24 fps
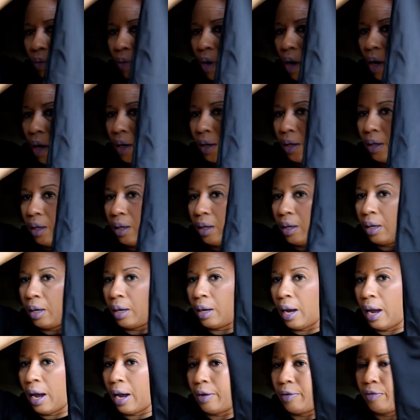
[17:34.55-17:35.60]
one
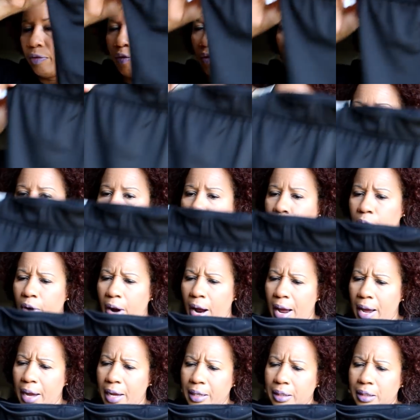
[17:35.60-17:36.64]
and for a good
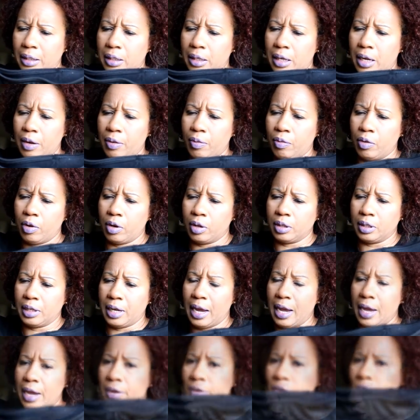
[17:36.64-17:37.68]
price it was
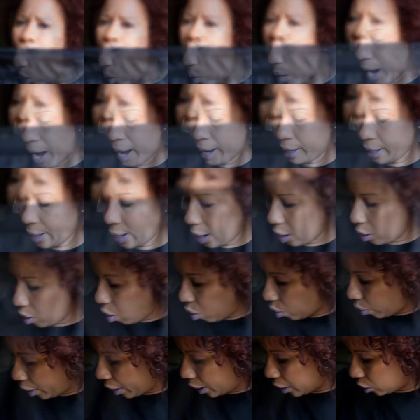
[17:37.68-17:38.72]
eight so i
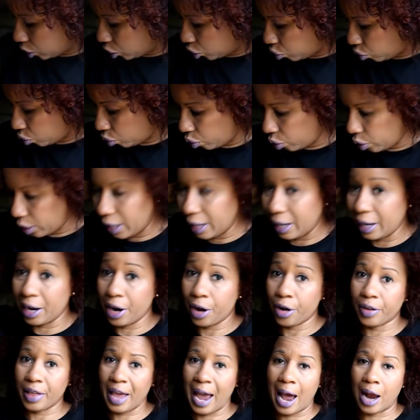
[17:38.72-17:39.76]
cannot wait to
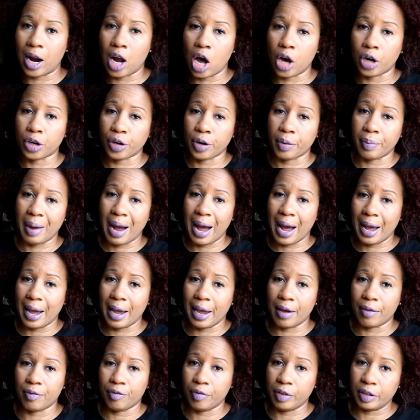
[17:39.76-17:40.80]
layer that under
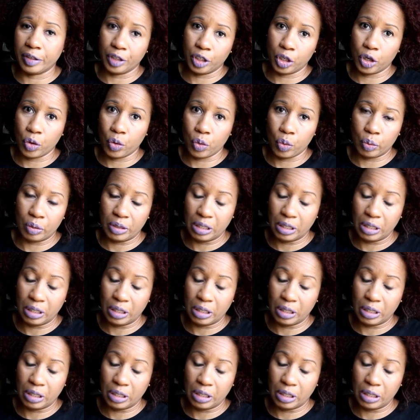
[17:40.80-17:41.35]
my physio